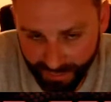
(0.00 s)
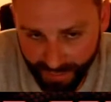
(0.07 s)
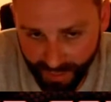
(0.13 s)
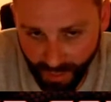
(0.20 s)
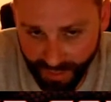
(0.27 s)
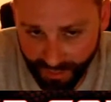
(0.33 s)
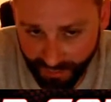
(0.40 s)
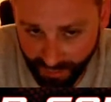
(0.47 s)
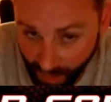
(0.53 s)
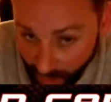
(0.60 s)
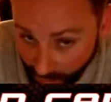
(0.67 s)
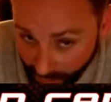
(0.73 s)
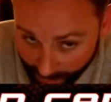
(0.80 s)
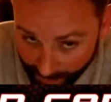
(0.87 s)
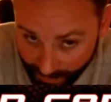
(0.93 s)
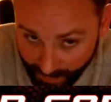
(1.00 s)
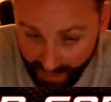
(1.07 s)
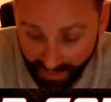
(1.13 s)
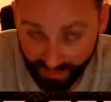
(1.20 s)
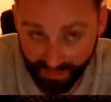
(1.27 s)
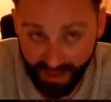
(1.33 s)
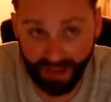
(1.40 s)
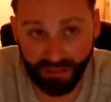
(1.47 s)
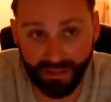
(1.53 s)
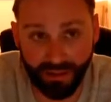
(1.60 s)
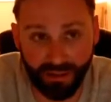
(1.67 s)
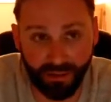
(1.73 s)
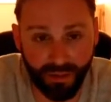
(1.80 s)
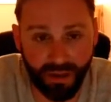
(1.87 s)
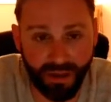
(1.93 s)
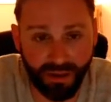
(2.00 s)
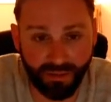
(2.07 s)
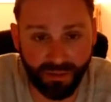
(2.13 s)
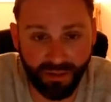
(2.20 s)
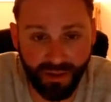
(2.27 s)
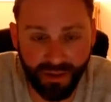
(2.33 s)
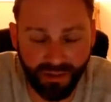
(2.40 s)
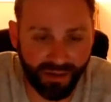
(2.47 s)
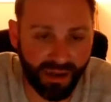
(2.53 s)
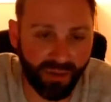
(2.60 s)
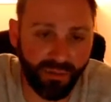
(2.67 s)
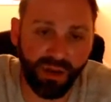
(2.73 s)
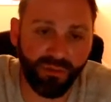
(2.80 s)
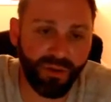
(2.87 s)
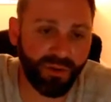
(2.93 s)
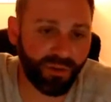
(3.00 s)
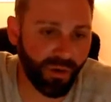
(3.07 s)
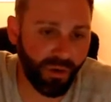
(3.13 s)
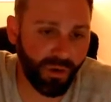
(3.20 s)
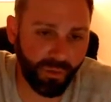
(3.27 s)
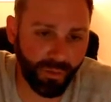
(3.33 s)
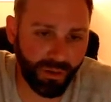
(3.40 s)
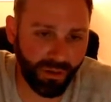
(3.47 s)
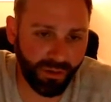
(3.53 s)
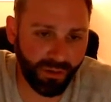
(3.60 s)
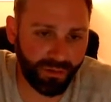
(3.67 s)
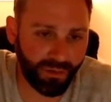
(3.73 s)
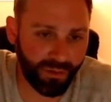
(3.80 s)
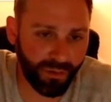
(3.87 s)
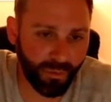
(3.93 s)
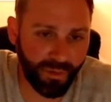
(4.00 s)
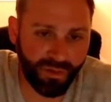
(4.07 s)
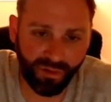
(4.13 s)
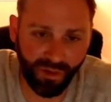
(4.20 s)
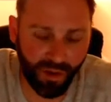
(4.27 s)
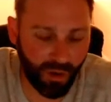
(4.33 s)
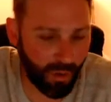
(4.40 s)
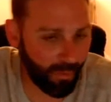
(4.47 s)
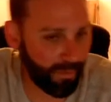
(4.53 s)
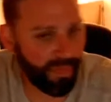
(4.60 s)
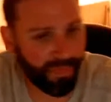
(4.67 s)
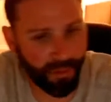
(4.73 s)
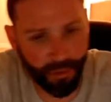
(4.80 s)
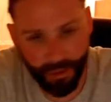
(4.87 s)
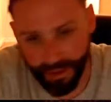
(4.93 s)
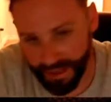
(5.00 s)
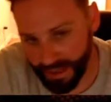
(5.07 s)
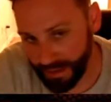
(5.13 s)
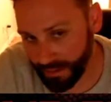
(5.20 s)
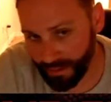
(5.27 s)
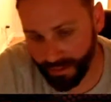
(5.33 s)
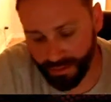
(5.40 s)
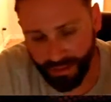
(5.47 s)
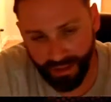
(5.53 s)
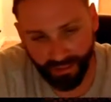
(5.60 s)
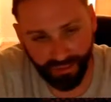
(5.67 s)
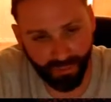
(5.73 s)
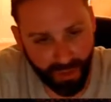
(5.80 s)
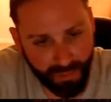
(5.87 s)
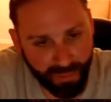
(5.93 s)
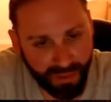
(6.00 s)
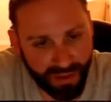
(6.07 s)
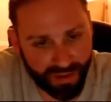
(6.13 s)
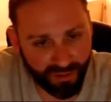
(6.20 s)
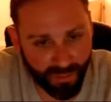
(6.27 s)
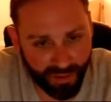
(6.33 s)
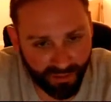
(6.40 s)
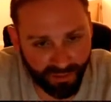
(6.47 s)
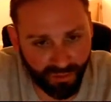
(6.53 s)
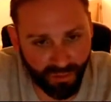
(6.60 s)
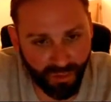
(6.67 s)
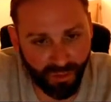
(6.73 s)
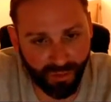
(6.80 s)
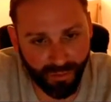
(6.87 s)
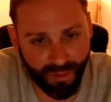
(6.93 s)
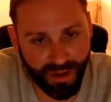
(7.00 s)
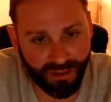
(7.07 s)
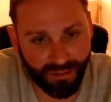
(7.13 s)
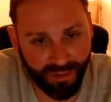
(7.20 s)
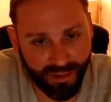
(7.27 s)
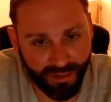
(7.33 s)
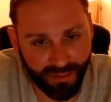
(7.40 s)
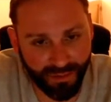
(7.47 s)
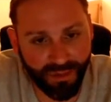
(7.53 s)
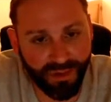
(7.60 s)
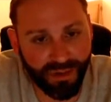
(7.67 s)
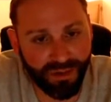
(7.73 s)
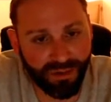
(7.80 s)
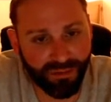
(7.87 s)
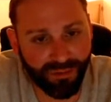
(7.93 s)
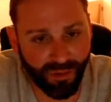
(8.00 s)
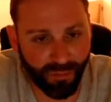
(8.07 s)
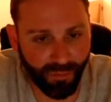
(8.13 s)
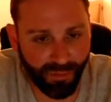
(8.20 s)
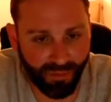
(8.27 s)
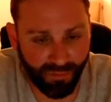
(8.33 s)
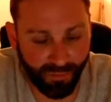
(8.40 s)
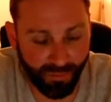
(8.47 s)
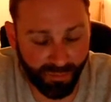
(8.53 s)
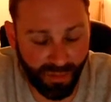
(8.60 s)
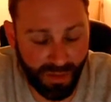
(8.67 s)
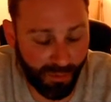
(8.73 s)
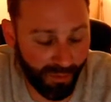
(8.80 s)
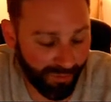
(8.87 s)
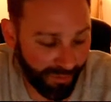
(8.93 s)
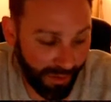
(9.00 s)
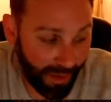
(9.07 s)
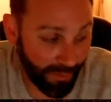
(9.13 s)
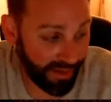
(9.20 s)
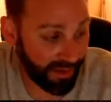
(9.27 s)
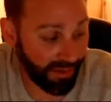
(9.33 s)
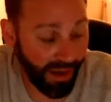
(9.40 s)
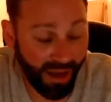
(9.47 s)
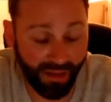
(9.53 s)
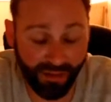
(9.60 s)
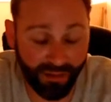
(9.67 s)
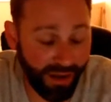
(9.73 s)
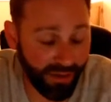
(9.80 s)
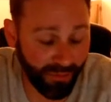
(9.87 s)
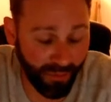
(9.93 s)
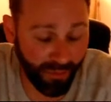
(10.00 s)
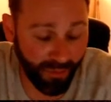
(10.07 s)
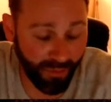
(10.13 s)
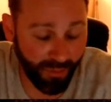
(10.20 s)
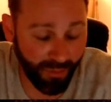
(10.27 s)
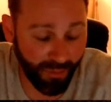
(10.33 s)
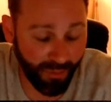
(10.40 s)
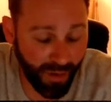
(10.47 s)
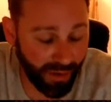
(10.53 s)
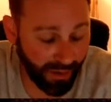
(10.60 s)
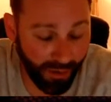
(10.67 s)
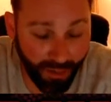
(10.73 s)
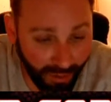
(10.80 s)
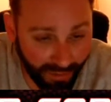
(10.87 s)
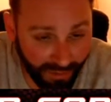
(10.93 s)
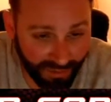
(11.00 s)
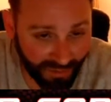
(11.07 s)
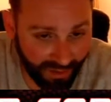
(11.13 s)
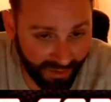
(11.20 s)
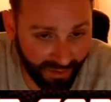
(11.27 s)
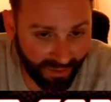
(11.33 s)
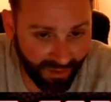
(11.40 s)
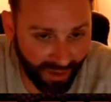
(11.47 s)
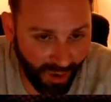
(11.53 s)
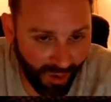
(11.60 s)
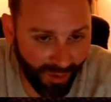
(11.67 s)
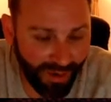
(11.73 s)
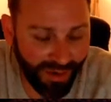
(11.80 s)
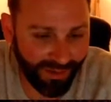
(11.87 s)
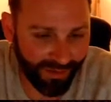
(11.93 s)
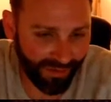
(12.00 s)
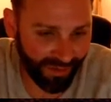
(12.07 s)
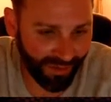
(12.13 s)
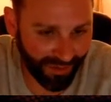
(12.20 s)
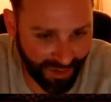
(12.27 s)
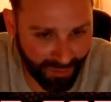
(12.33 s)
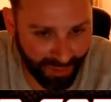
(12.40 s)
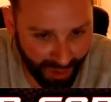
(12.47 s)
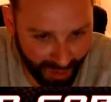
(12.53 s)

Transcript: install them exactly correct, like every show that we go to, we sell 30 replacement external regulators for people. I mean, they're not even our alternators, just because they burn them